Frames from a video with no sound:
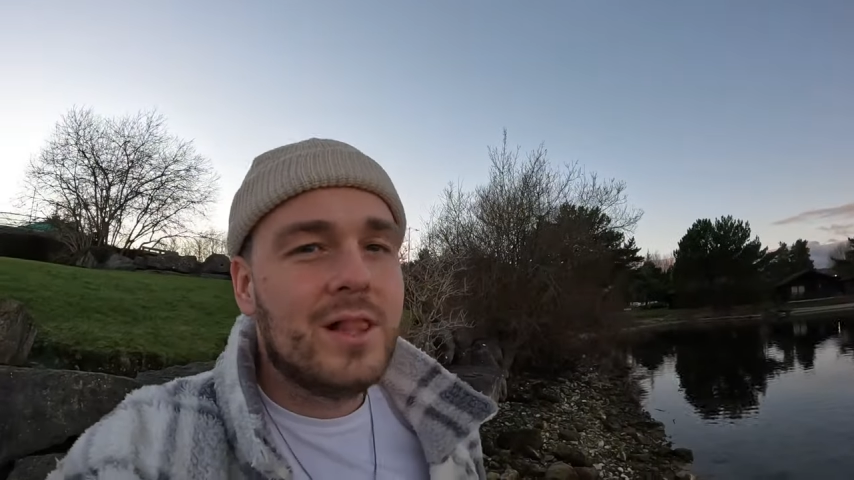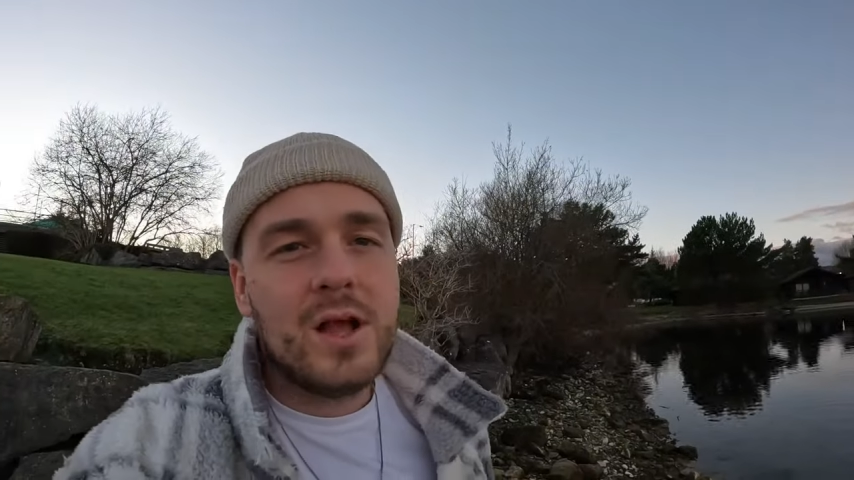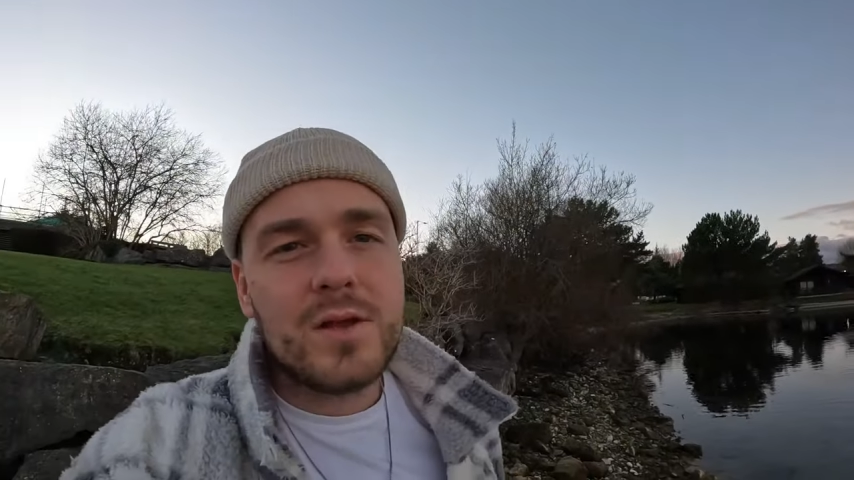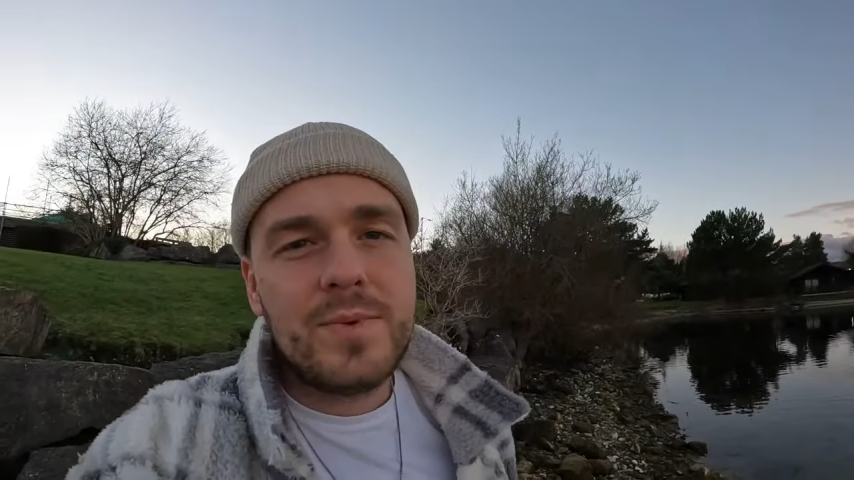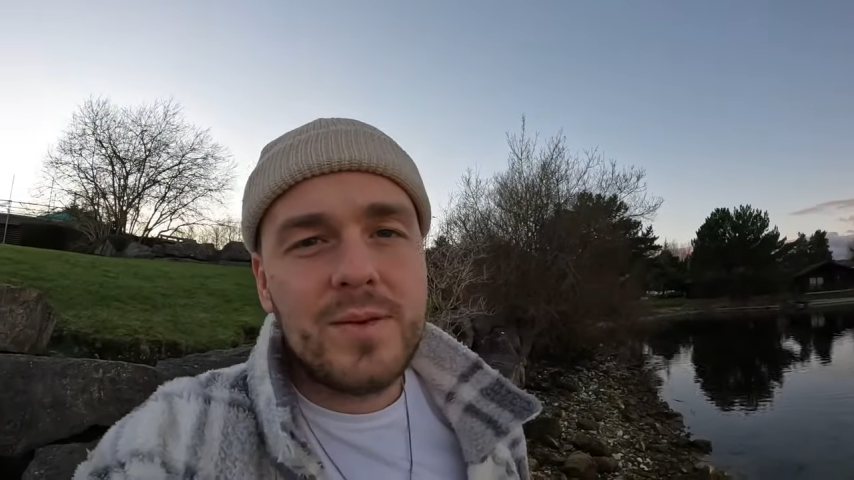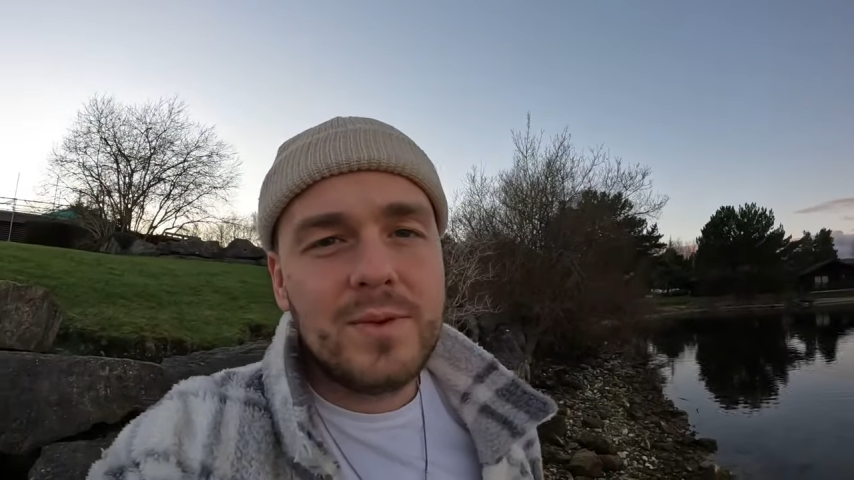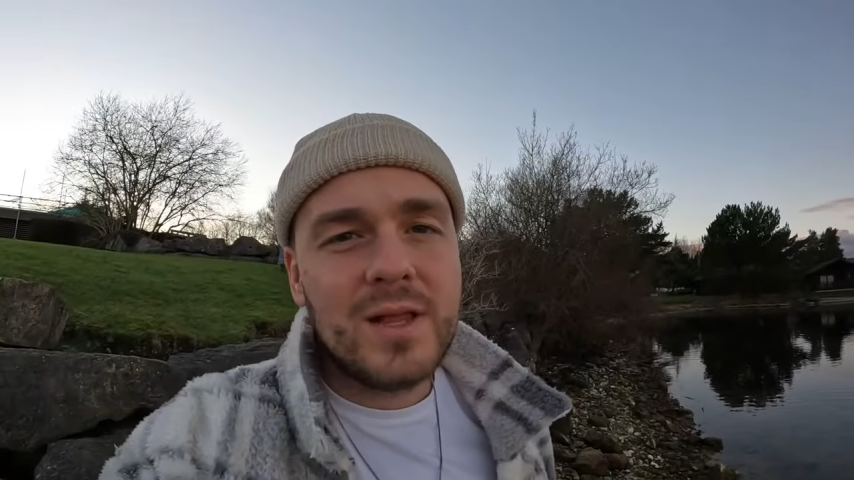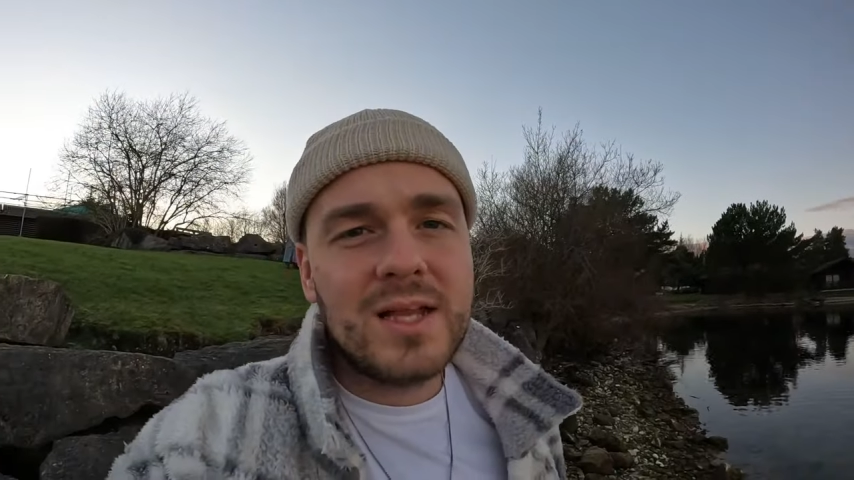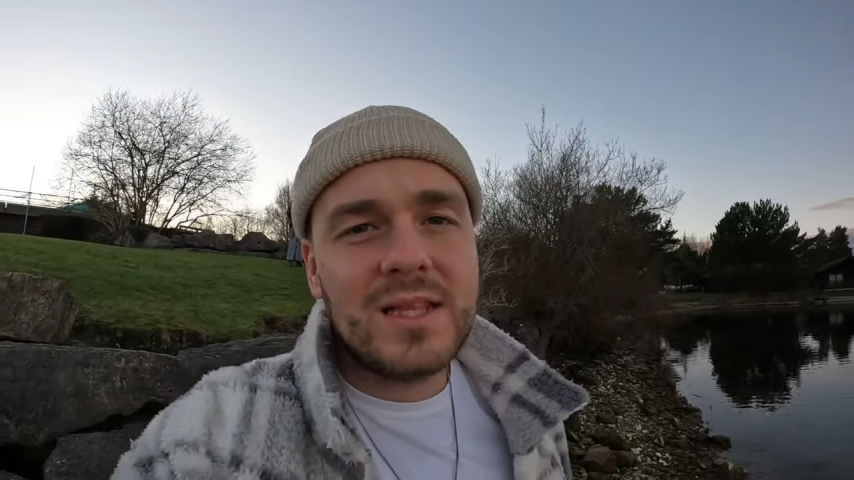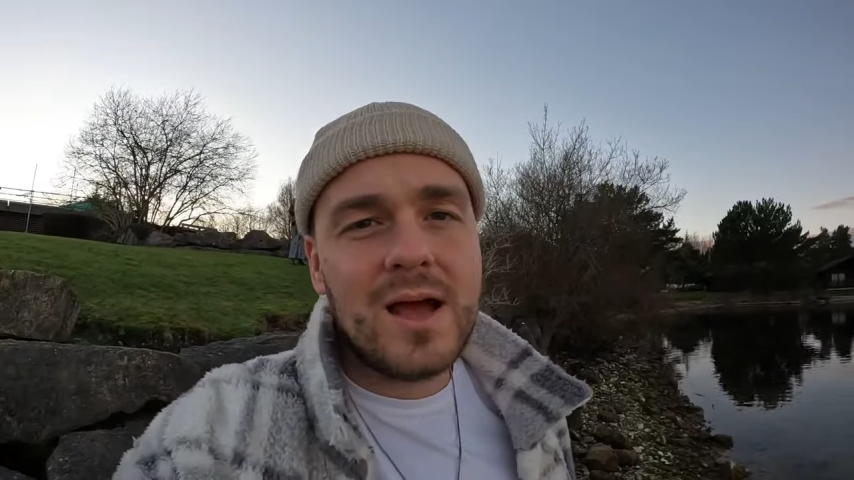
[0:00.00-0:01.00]
A lot of people
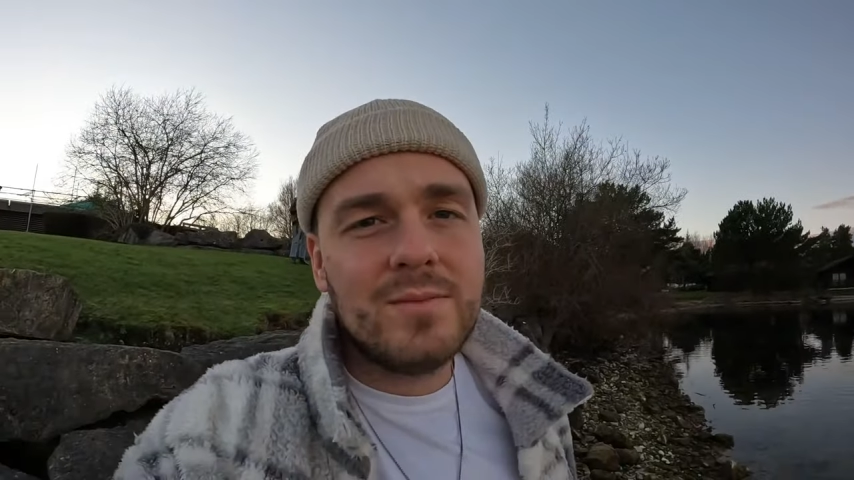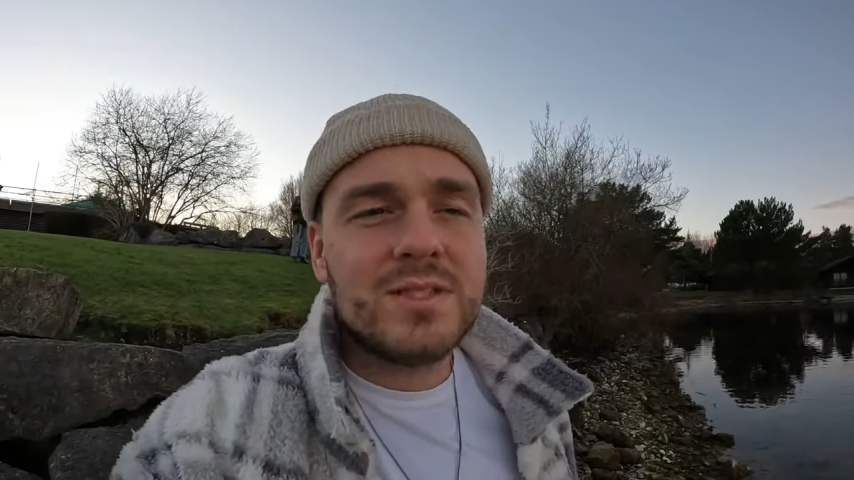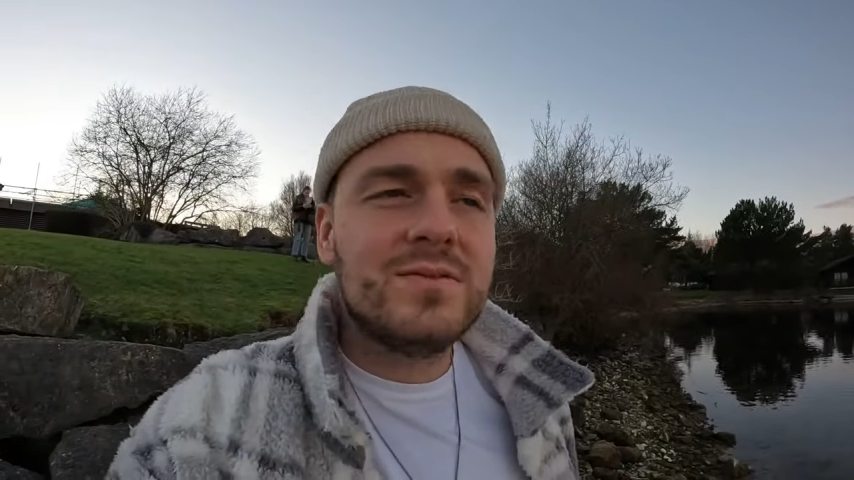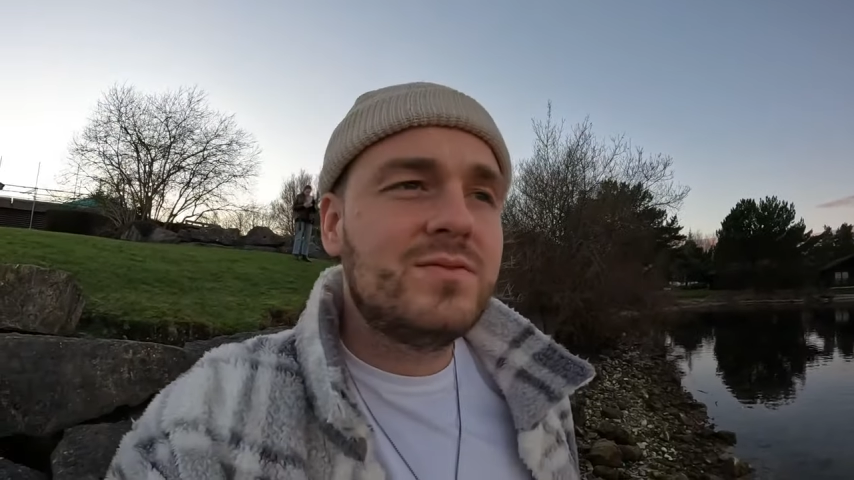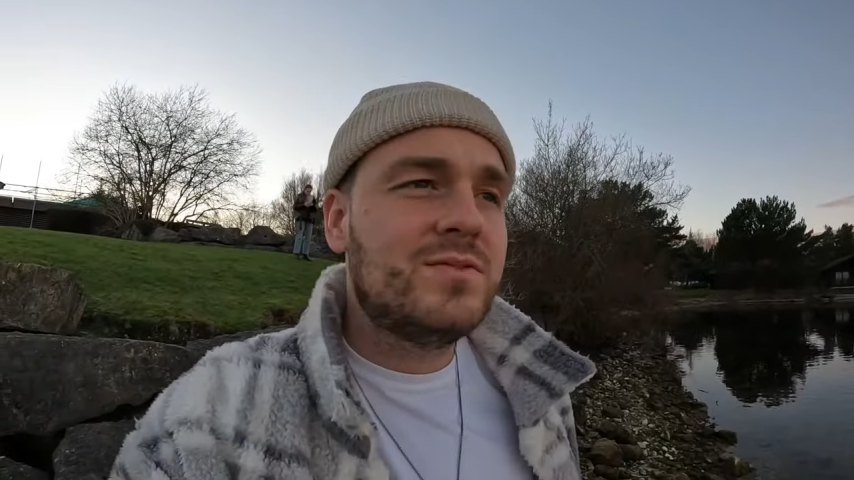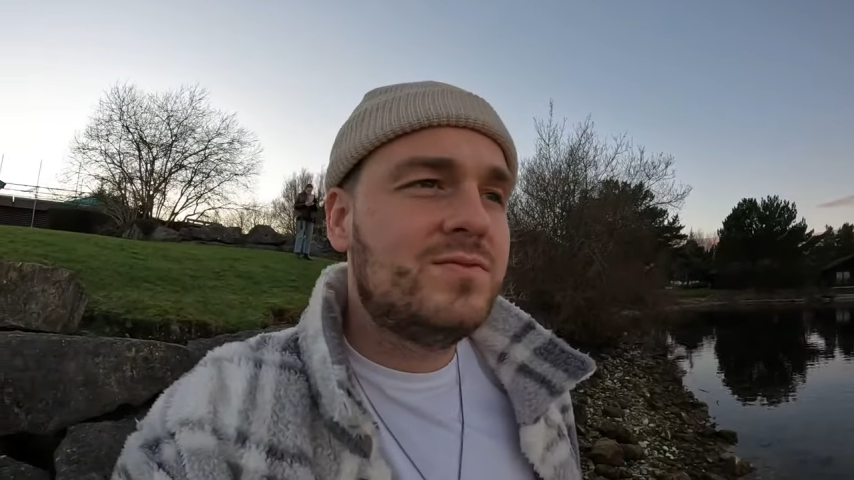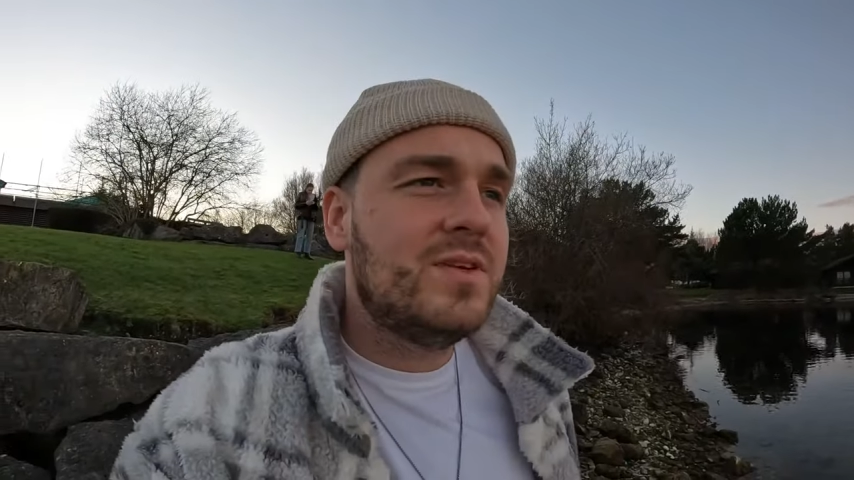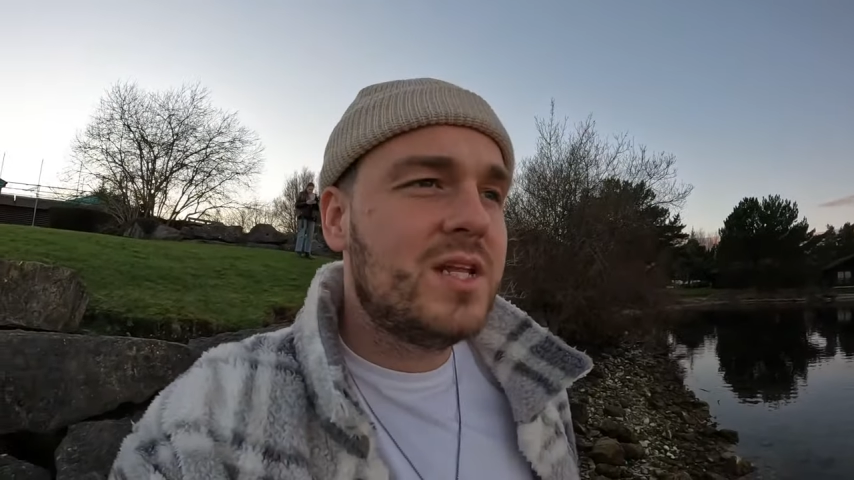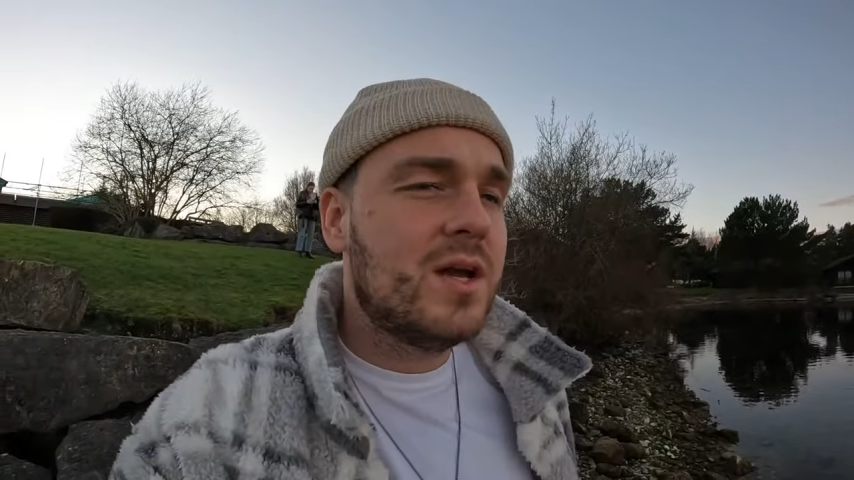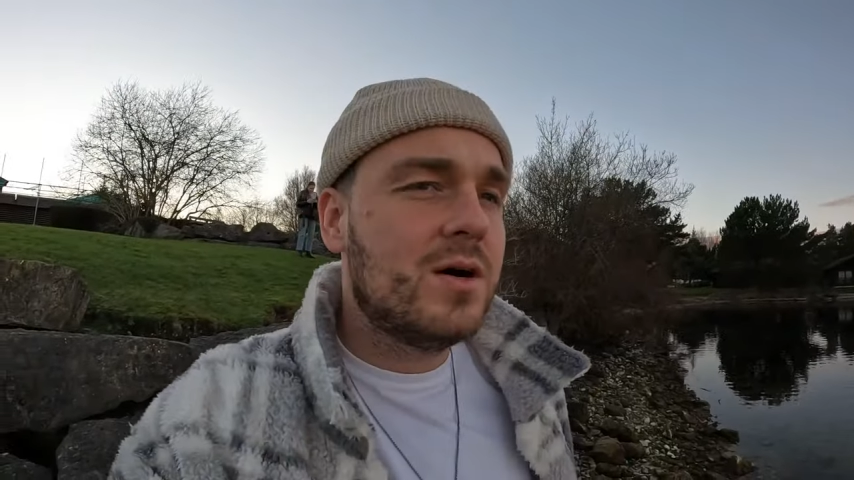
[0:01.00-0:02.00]
like the Amazon
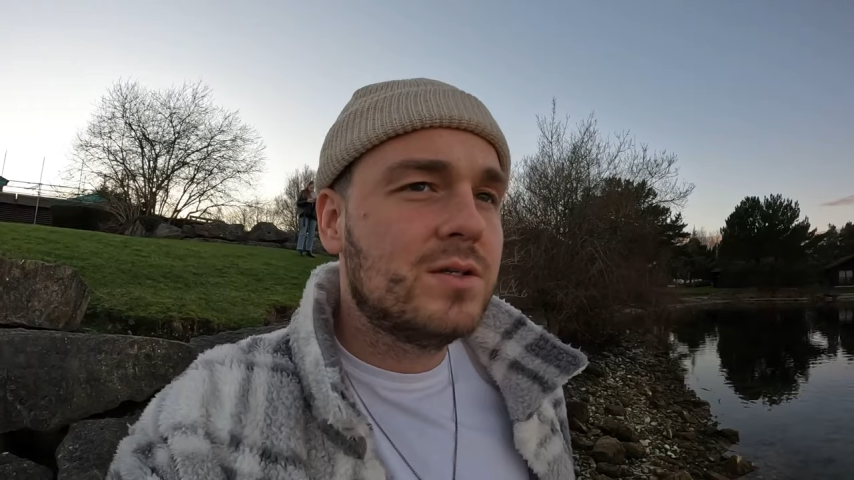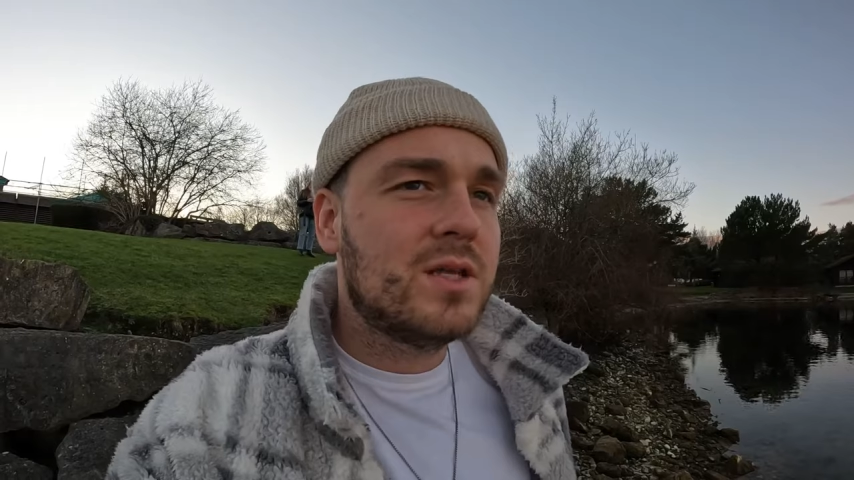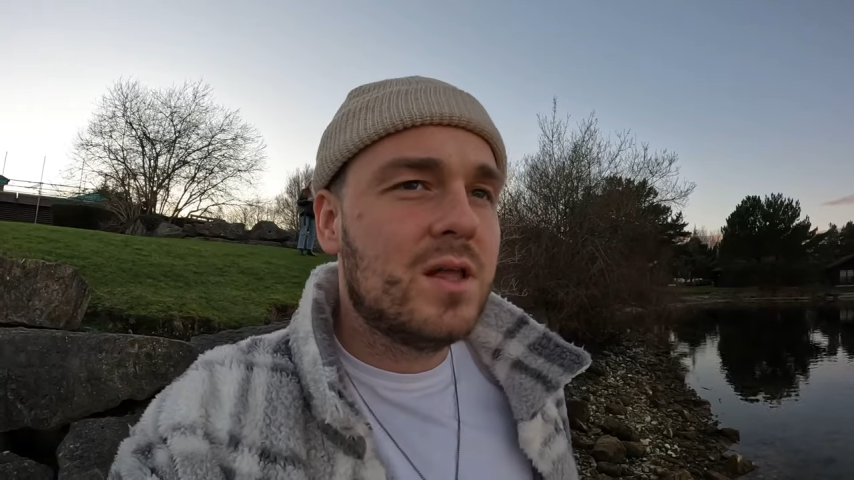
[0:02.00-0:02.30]
videos,